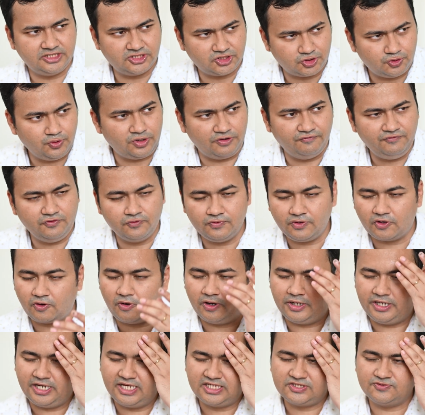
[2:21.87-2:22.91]
just to give you the
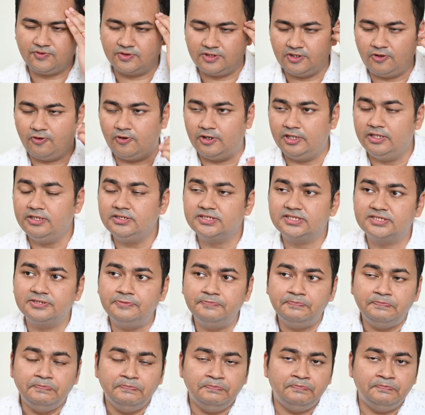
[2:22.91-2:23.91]
context for the lawyers,